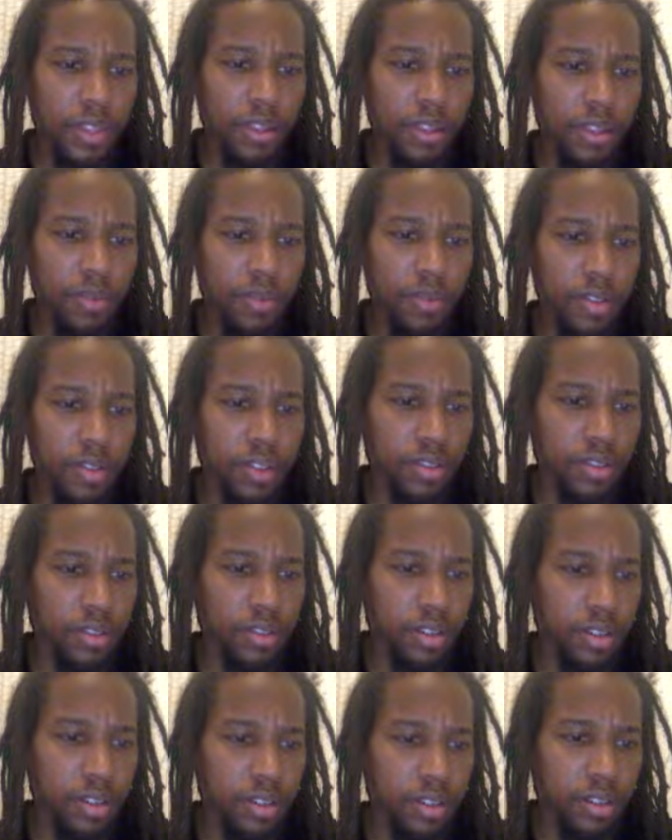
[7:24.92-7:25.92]
What else
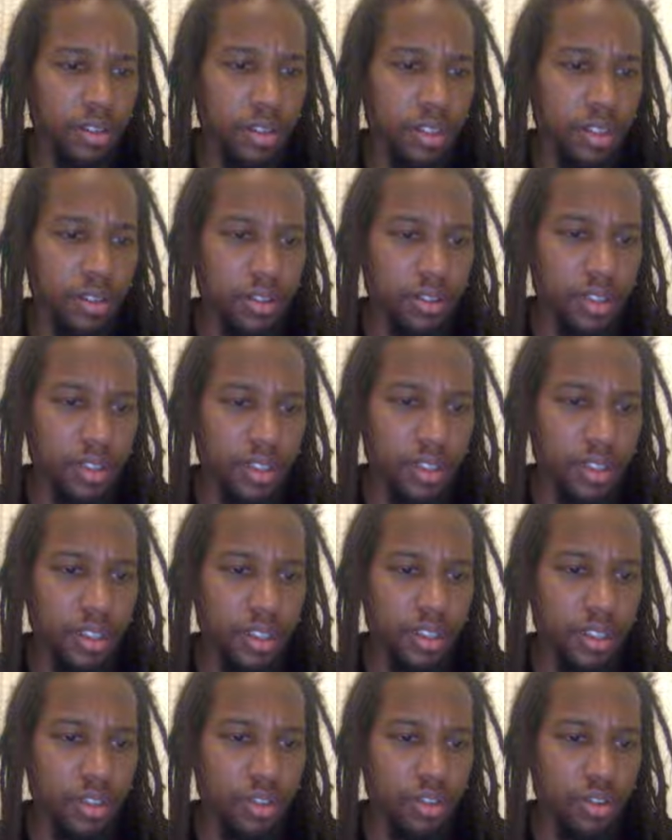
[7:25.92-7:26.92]
here? And then you can see
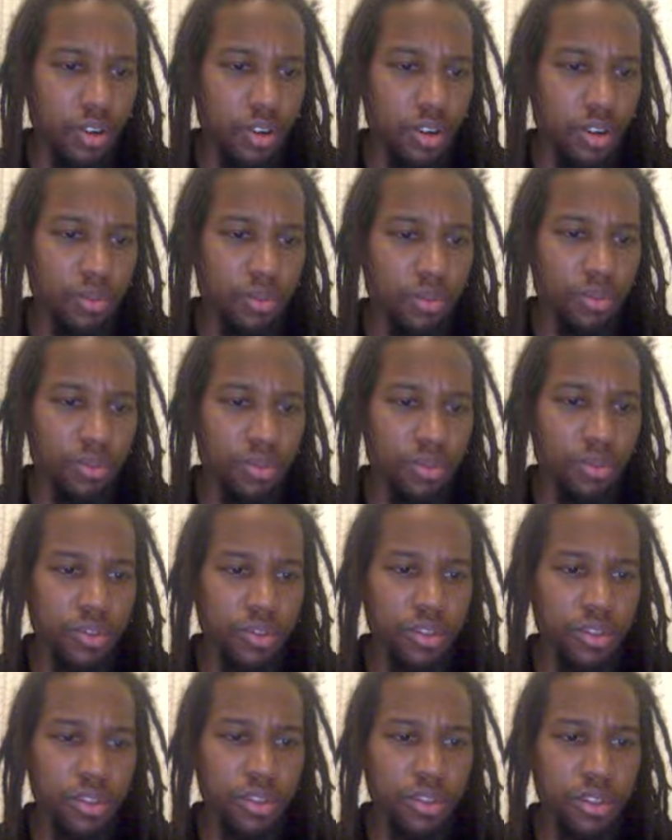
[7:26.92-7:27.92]
these
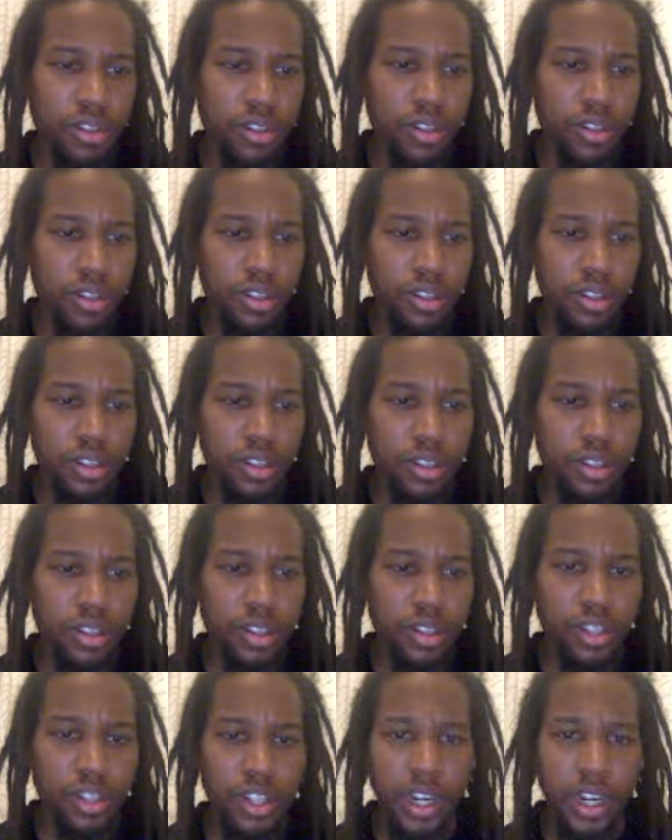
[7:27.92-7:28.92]
drawables, the
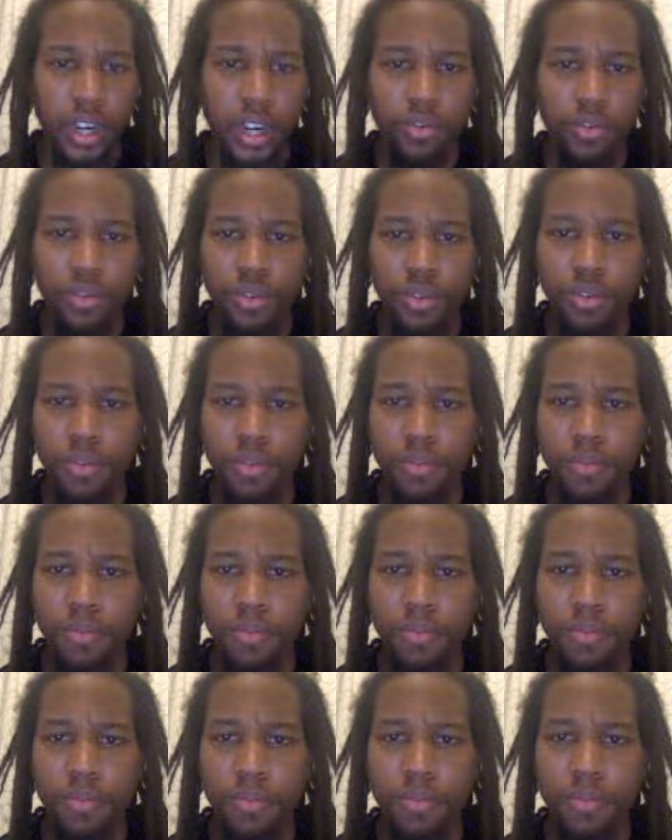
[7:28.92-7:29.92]
chat
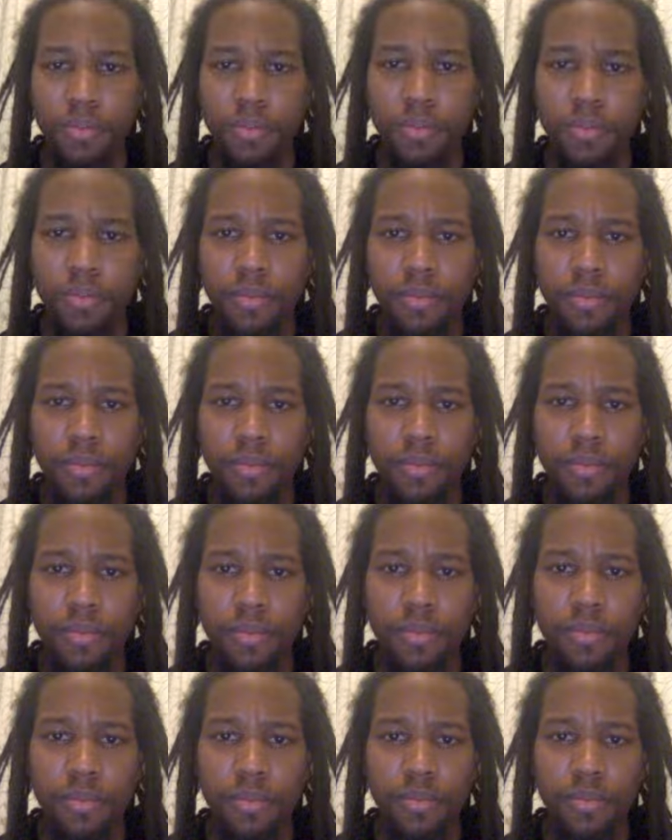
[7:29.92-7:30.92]
room.
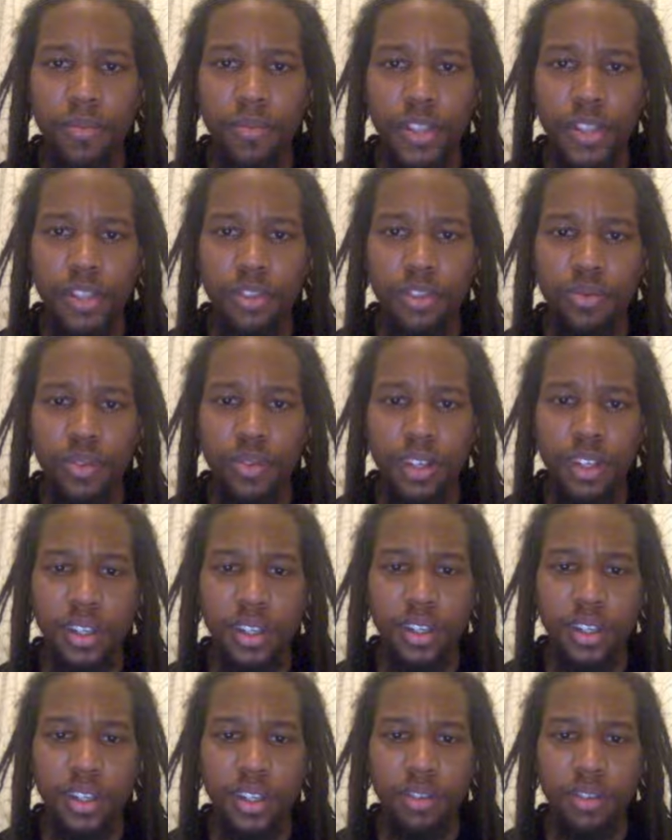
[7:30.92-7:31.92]
This is what
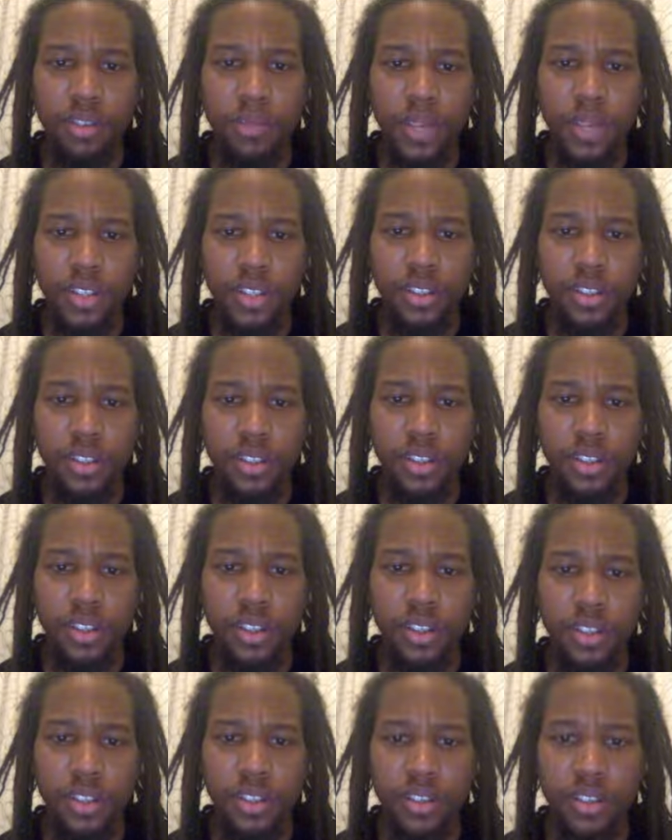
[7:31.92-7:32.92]
lists out the
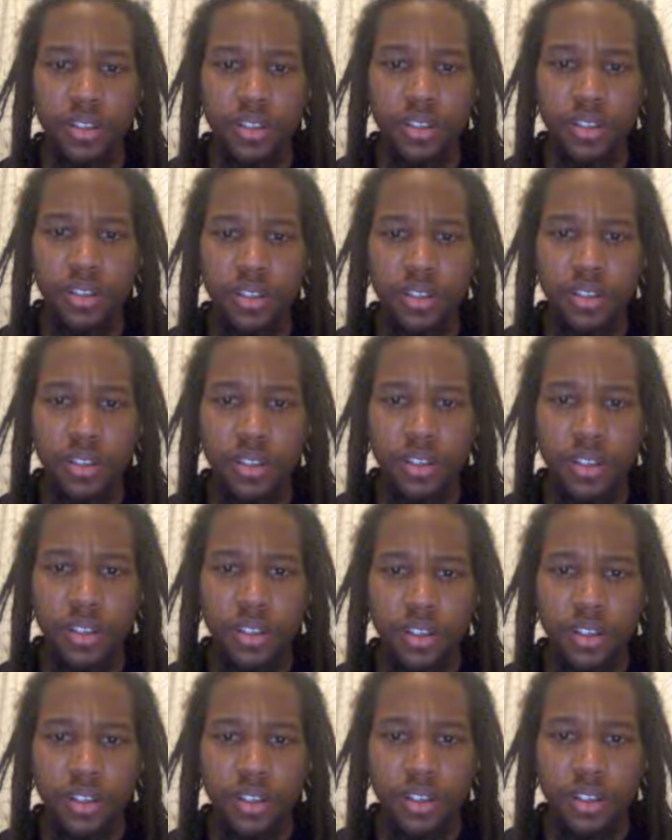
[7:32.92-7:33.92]
messages.
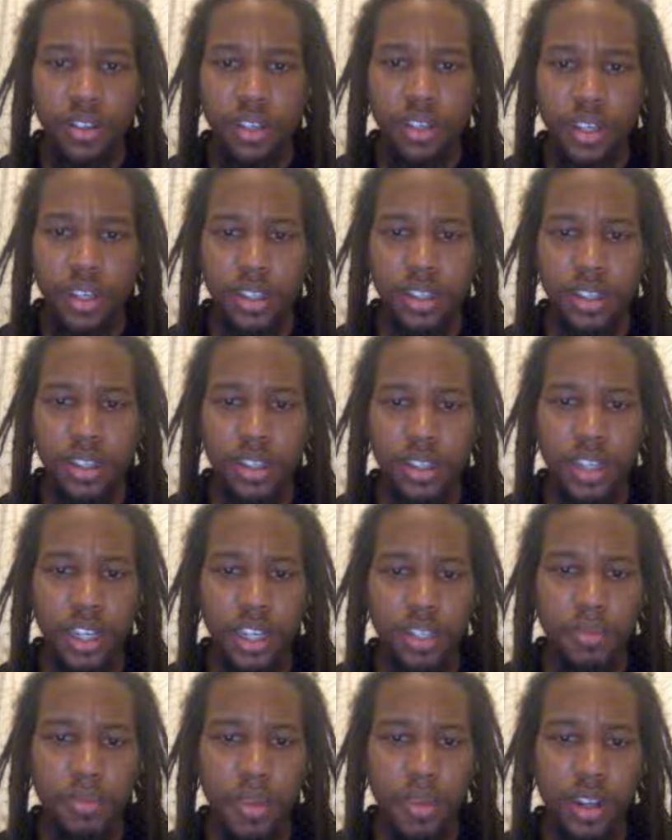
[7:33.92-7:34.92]
Got the
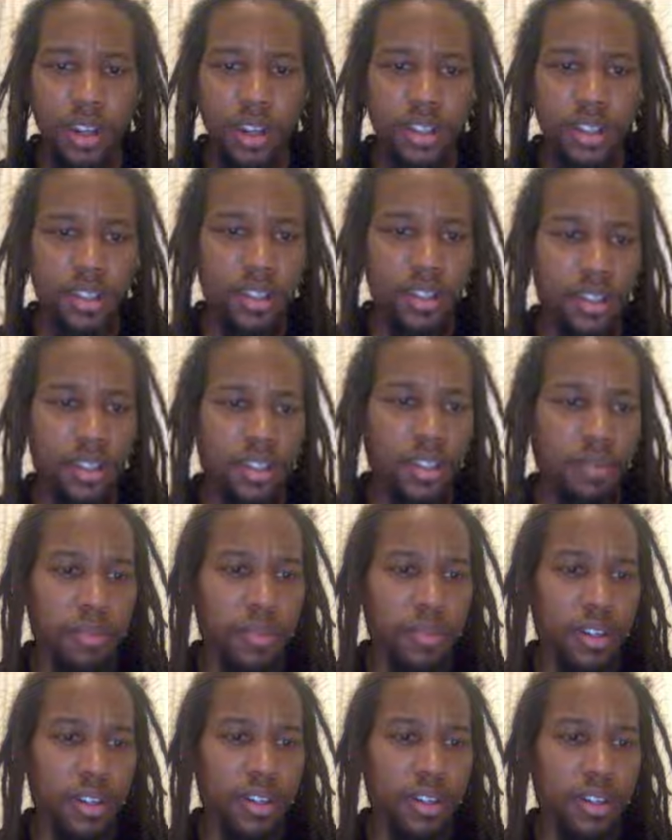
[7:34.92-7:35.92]
text box, the send
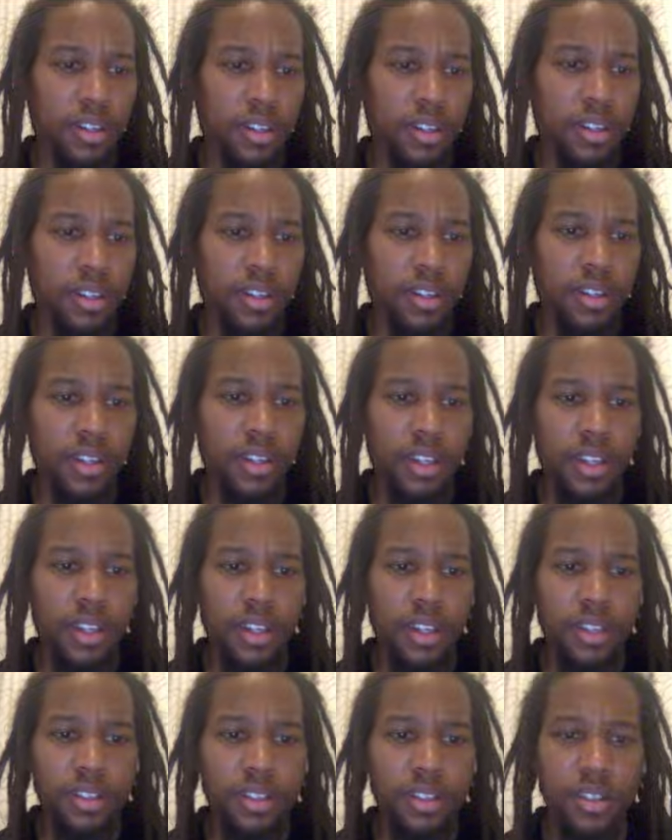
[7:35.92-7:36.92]
button, and
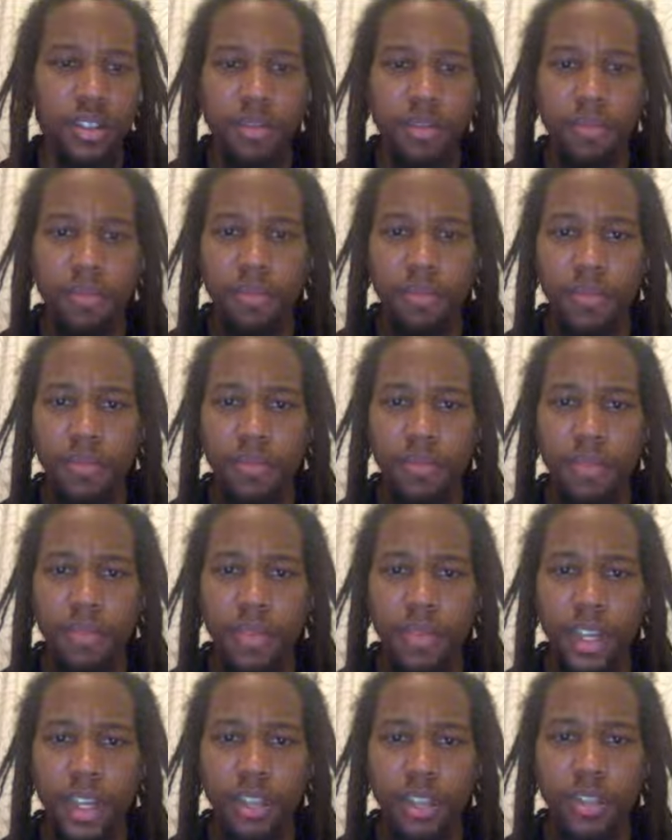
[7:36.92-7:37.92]
then some
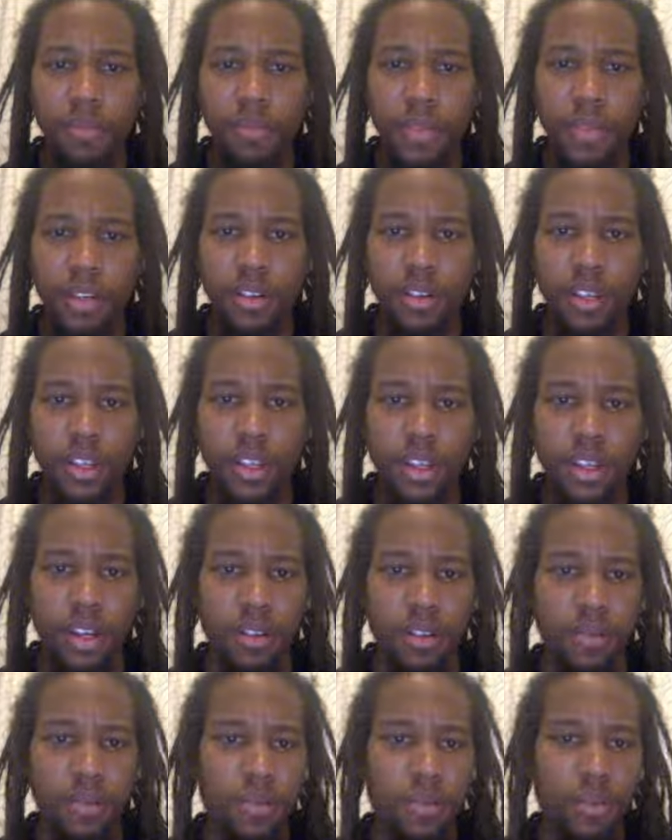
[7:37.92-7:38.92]
XML
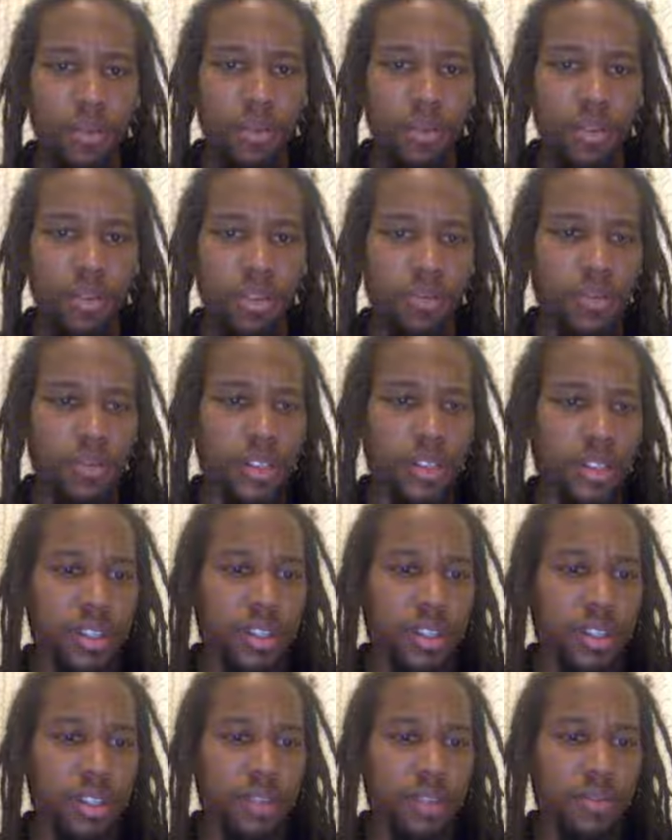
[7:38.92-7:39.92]
layout for the
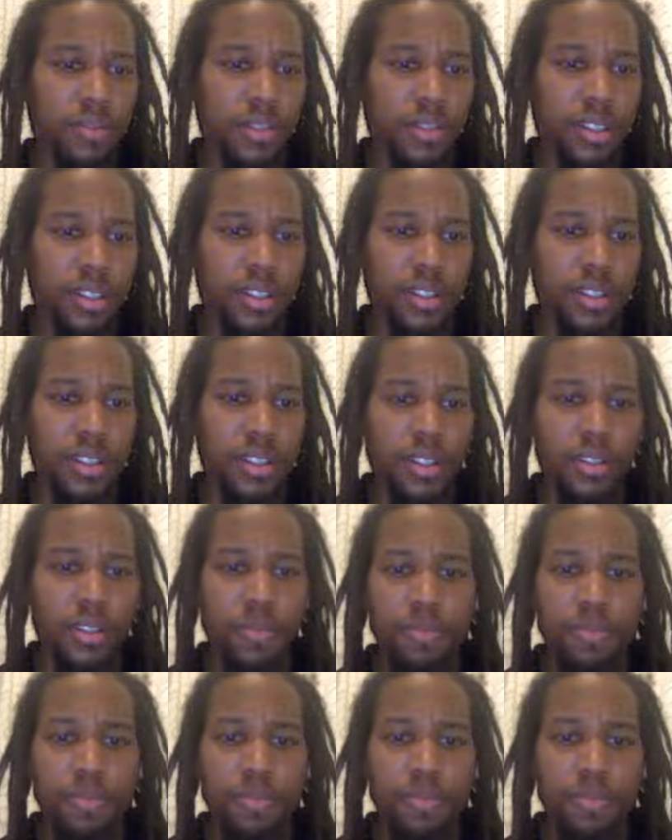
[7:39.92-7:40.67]
received and the sent.